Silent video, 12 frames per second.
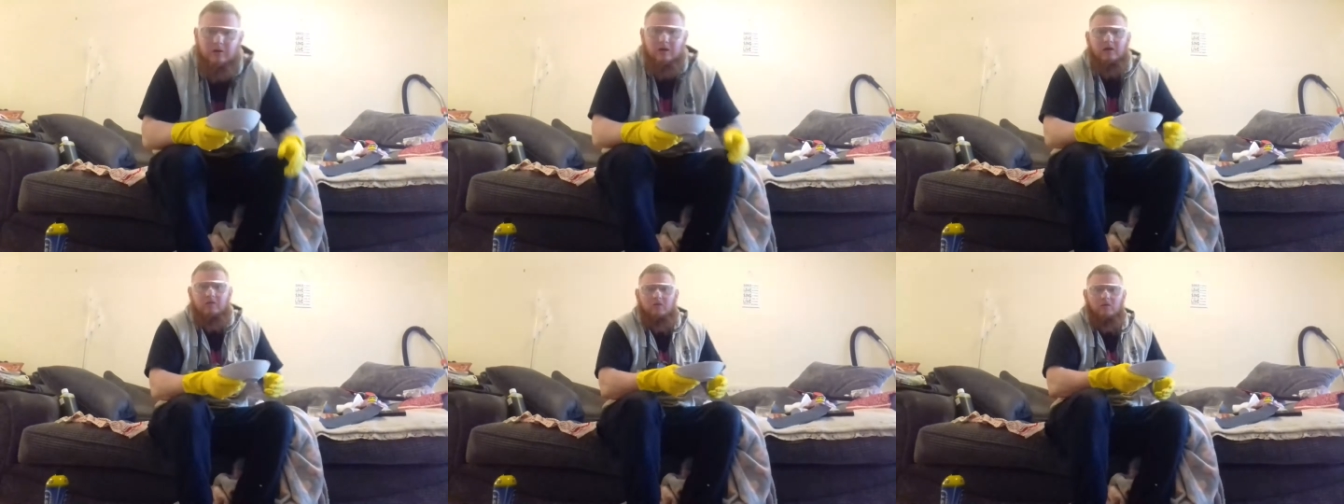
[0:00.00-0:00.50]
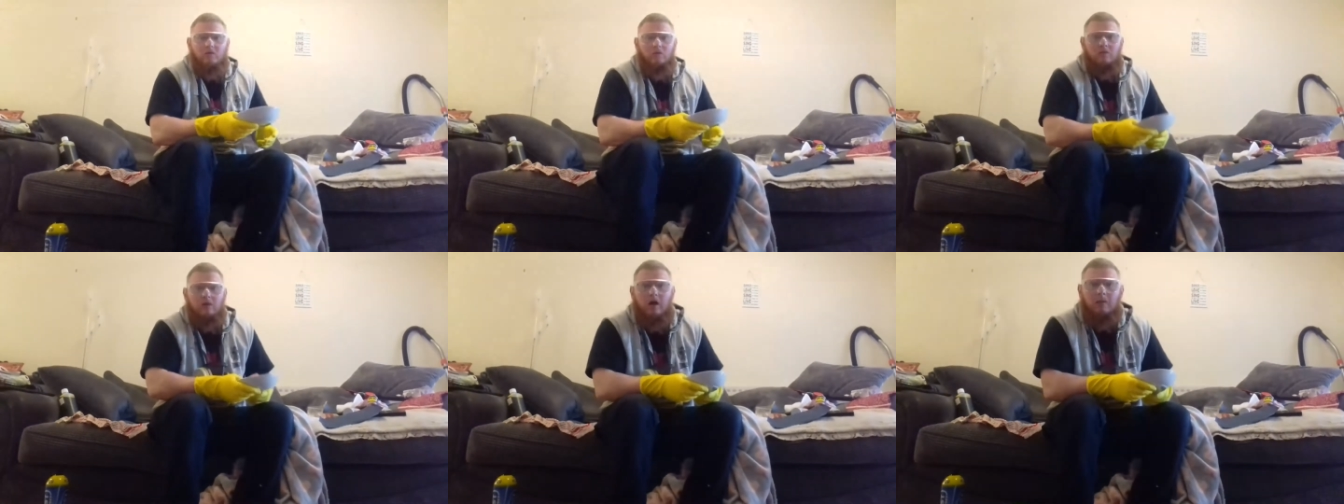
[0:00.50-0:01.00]
it until
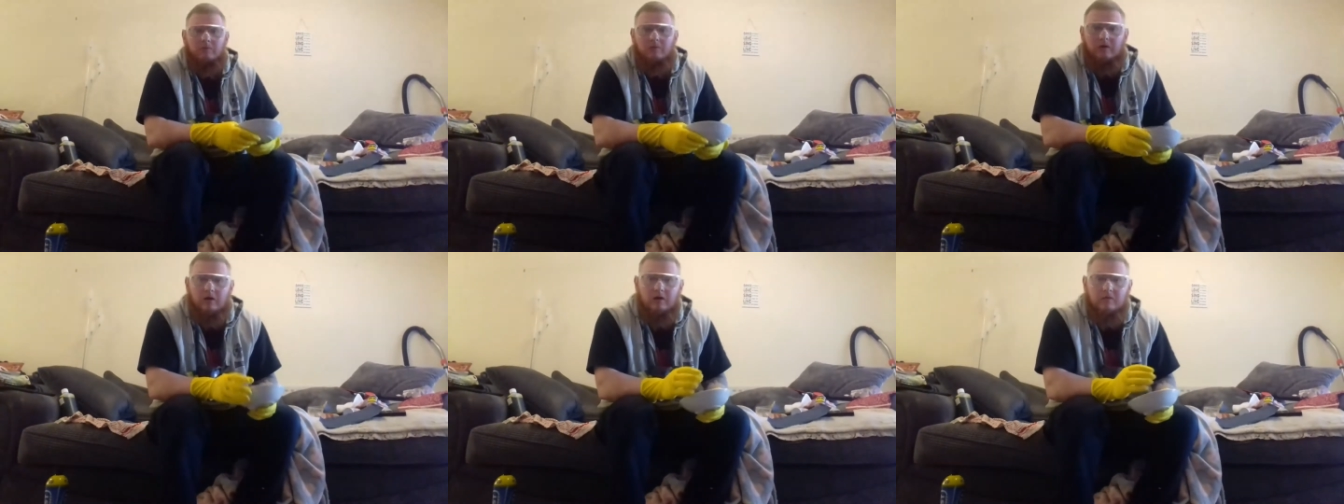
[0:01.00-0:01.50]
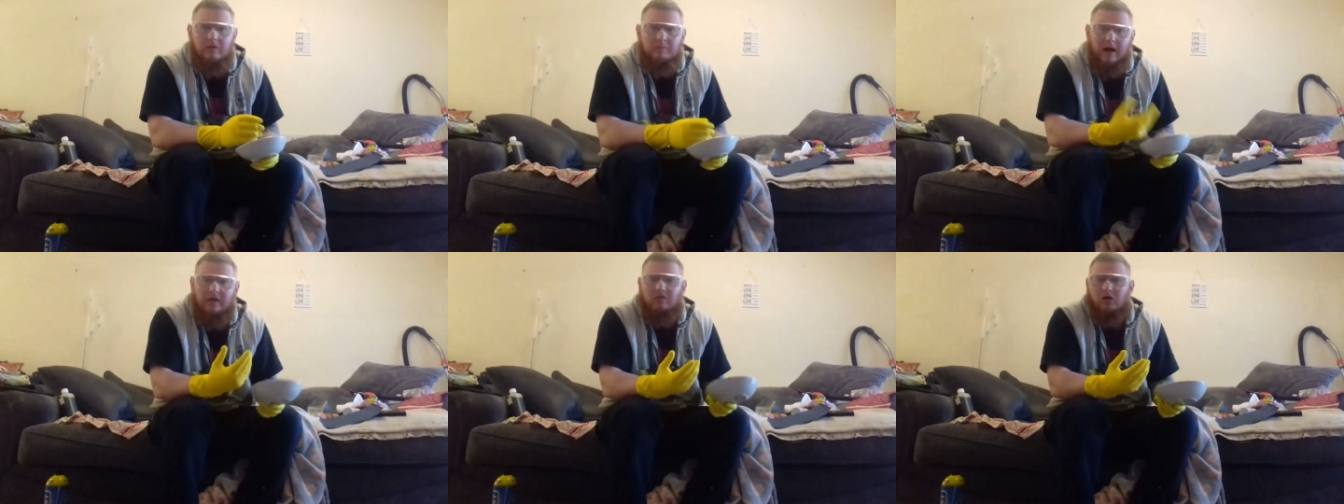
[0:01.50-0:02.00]
the
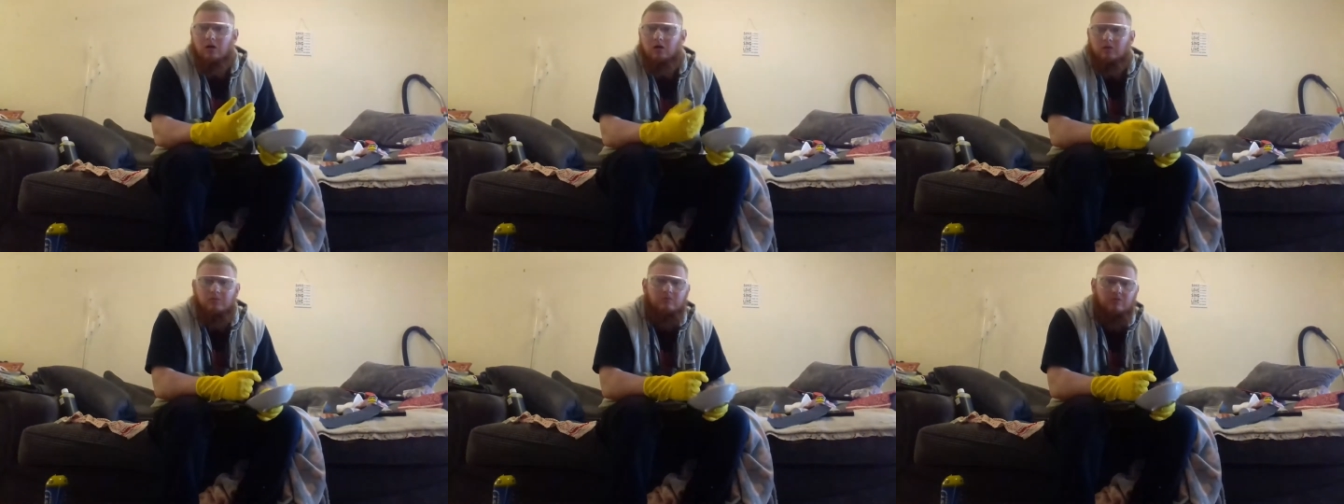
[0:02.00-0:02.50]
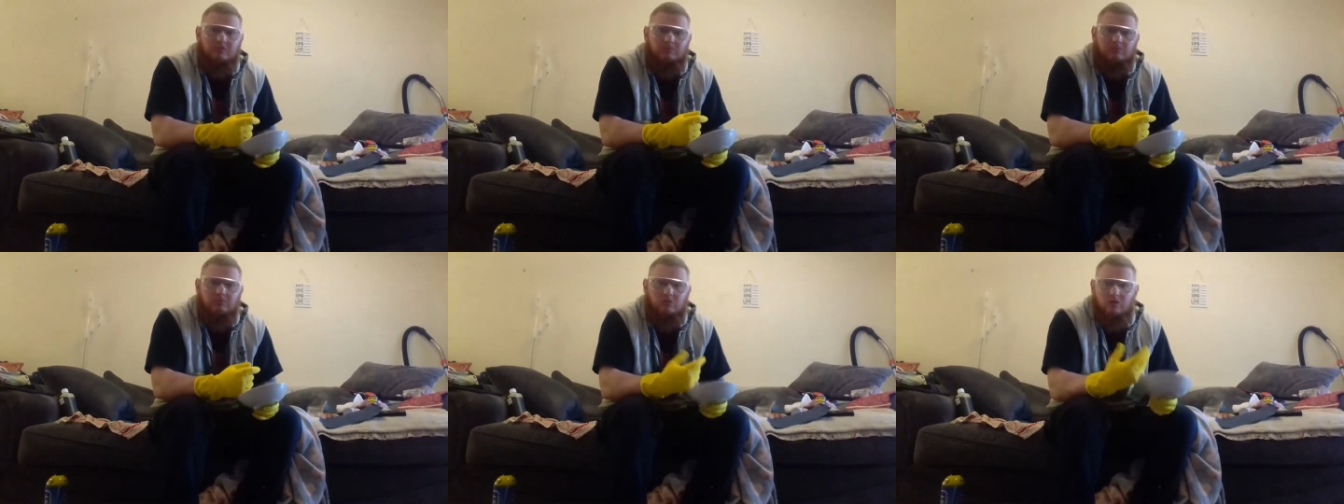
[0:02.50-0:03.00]
pattern comes
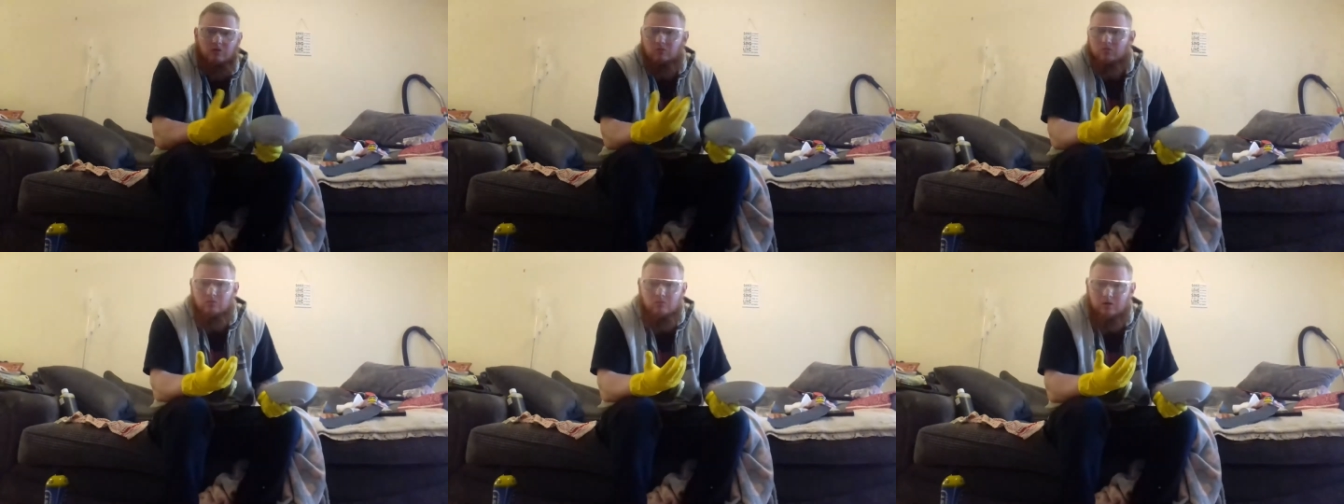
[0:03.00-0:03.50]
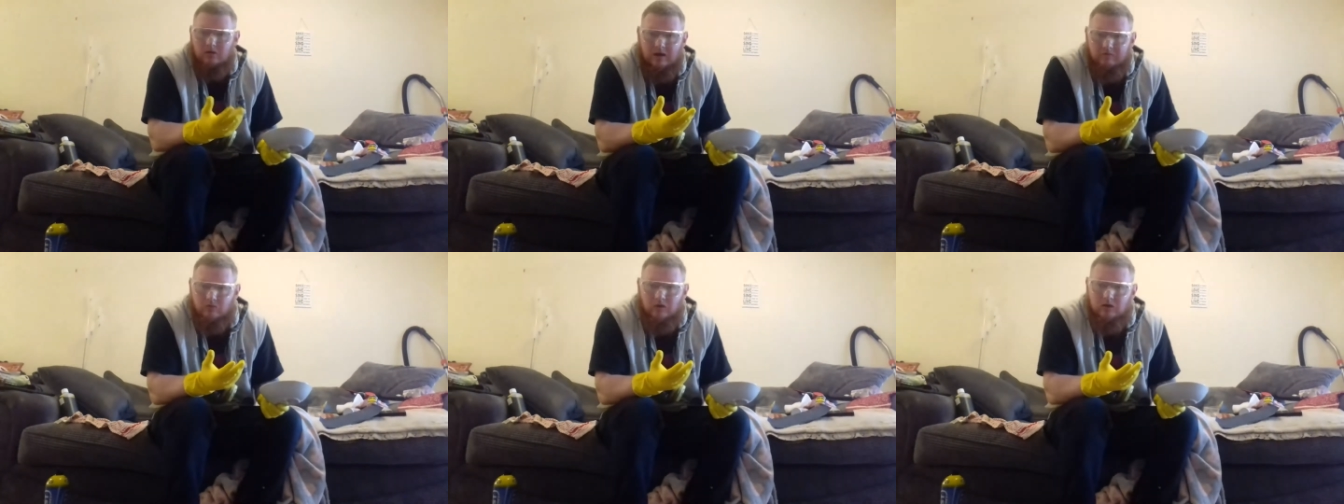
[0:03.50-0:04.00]
to the
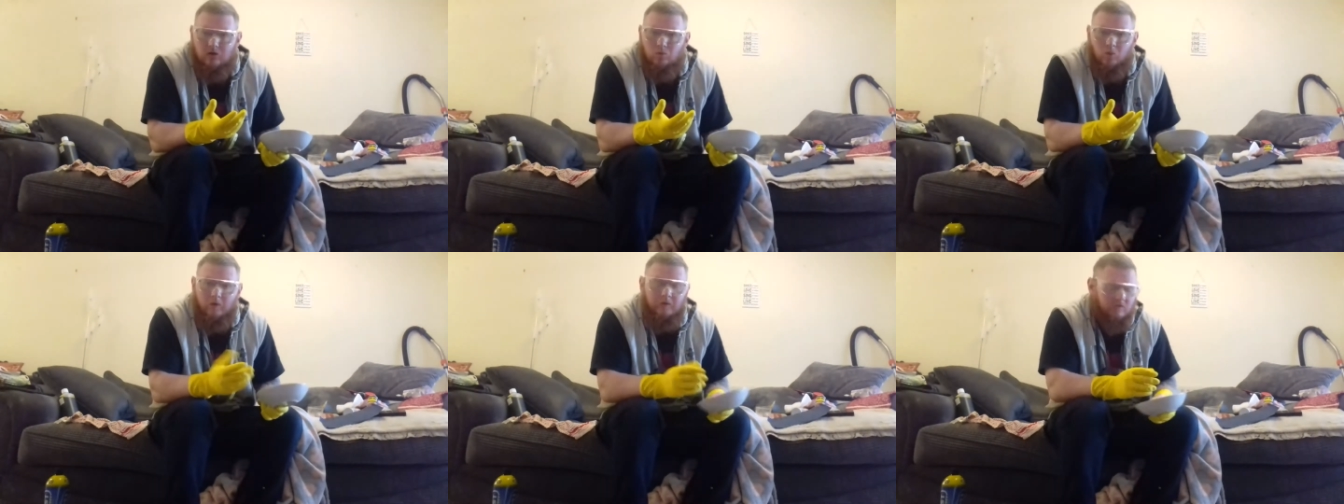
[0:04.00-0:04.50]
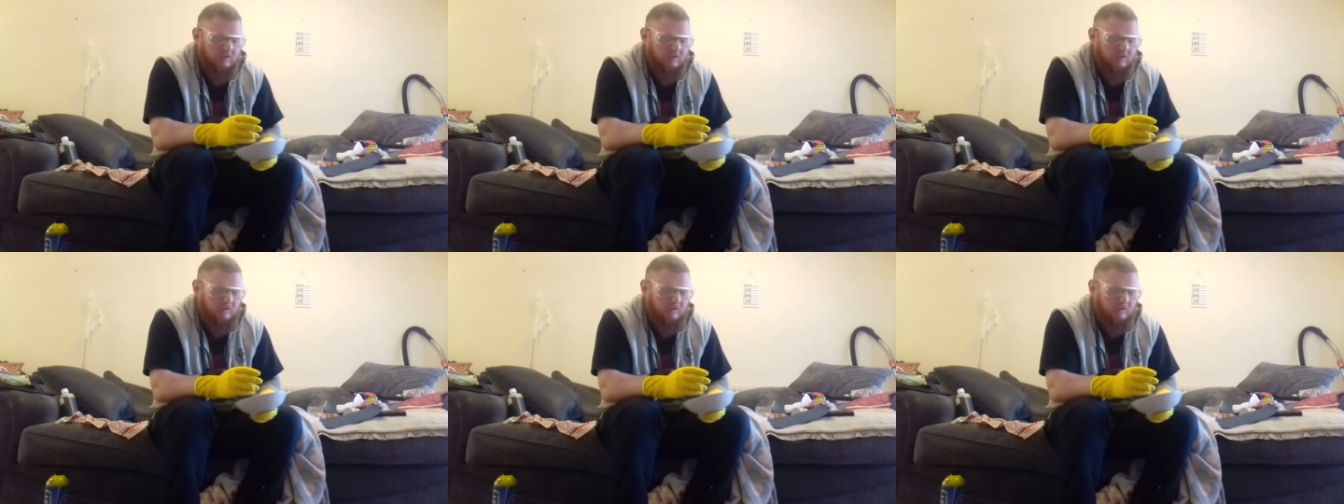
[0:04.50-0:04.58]
level that you want.